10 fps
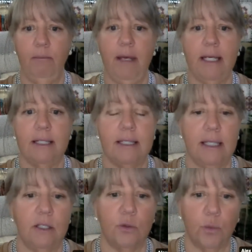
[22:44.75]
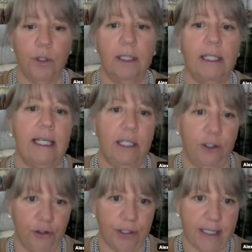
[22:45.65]
it makes things really
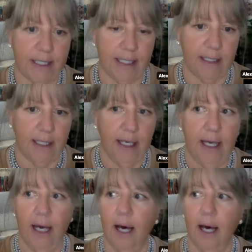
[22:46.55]
interesting.